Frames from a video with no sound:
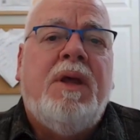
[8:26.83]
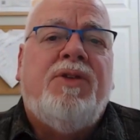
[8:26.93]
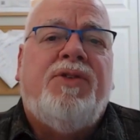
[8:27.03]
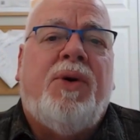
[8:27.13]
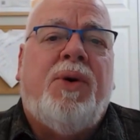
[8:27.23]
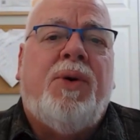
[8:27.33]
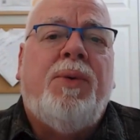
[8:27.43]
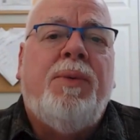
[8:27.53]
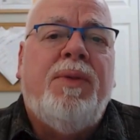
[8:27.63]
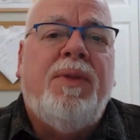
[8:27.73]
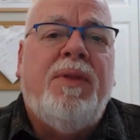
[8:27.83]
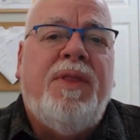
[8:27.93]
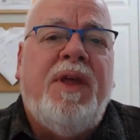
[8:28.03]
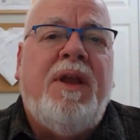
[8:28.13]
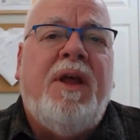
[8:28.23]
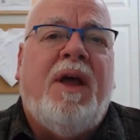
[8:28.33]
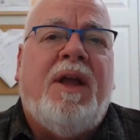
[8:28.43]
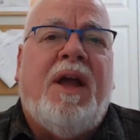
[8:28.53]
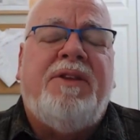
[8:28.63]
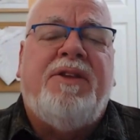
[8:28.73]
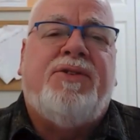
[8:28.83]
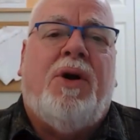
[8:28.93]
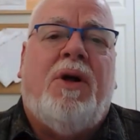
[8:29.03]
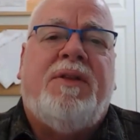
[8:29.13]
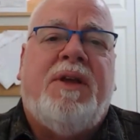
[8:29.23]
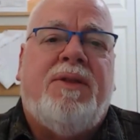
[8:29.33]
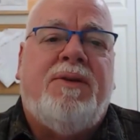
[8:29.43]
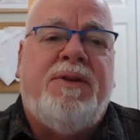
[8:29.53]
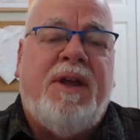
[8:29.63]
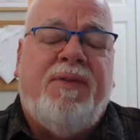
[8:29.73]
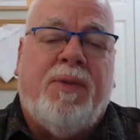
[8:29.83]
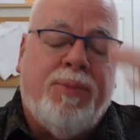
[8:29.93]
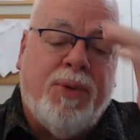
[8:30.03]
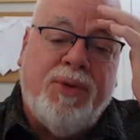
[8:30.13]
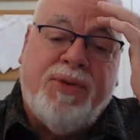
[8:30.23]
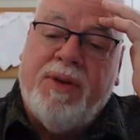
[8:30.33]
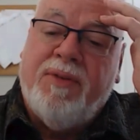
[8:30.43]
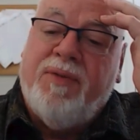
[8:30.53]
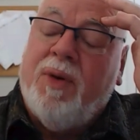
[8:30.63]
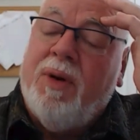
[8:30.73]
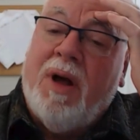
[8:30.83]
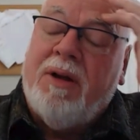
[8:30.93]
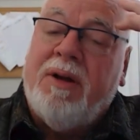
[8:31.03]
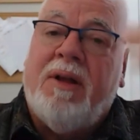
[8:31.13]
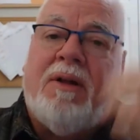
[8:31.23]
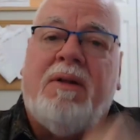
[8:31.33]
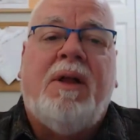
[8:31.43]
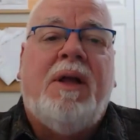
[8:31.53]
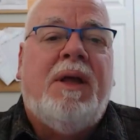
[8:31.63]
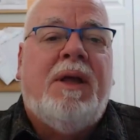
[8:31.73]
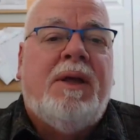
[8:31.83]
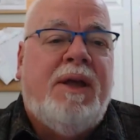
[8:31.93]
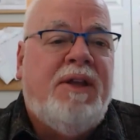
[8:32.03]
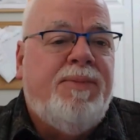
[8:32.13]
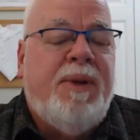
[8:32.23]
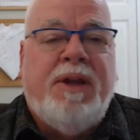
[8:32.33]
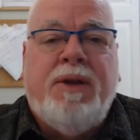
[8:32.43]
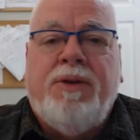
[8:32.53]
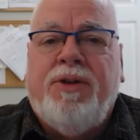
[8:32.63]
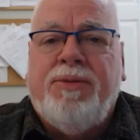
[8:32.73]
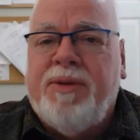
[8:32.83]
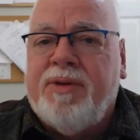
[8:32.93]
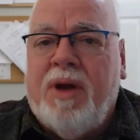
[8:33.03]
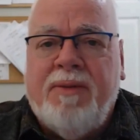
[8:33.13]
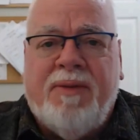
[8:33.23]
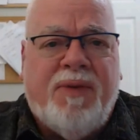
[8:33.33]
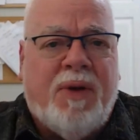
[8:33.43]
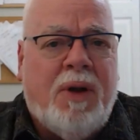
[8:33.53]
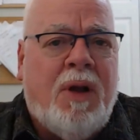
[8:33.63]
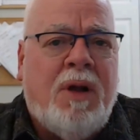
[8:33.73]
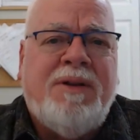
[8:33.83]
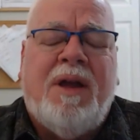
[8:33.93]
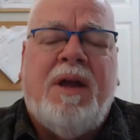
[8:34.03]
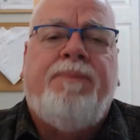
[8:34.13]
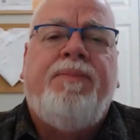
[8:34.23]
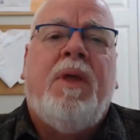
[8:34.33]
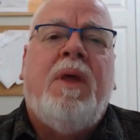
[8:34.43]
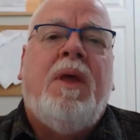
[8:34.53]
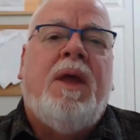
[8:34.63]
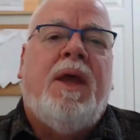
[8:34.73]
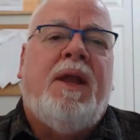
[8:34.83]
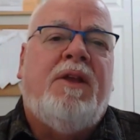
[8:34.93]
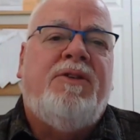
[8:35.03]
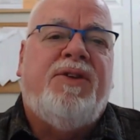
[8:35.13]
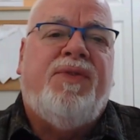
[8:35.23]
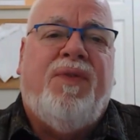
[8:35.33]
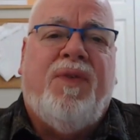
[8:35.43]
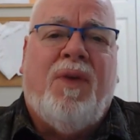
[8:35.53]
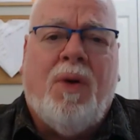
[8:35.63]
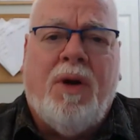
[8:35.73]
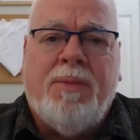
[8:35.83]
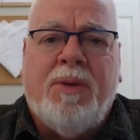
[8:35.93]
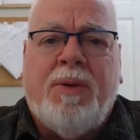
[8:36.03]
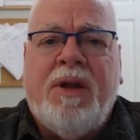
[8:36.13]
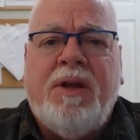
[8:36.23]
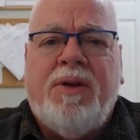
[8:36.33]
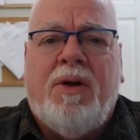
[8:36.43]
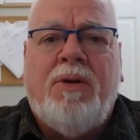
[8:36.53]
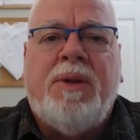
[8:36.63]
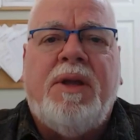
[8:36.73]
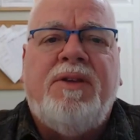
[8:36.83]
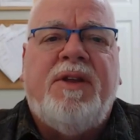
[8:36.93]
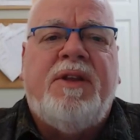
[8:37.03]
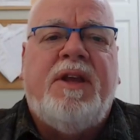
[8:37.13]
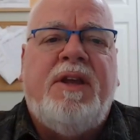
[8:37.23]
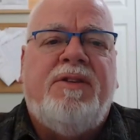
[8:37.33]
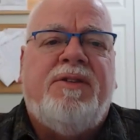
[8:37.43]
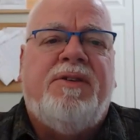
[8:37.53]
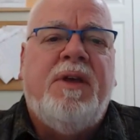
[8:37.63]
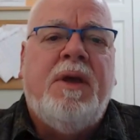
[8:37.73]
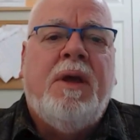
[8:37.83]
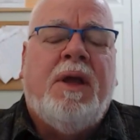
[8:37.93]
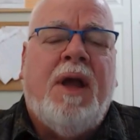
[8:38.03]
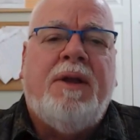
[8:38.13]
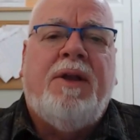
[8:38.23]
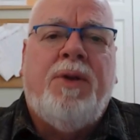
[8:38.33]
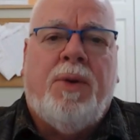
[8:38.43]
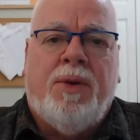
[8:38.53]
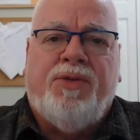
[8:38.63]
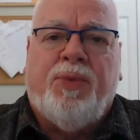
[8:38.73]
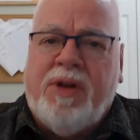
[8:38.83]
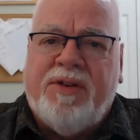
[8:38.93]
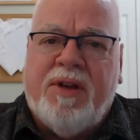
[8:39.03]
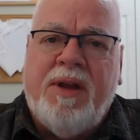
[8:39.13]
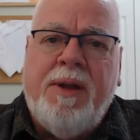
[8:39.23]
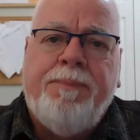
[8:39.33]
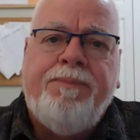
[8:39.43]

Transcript: So then I got this call the other day from Bruce in Fort Lauderdale. He's been a YouTube subscriber for a long time, and it just floored me what he told me. He said that he's gotten a notice recently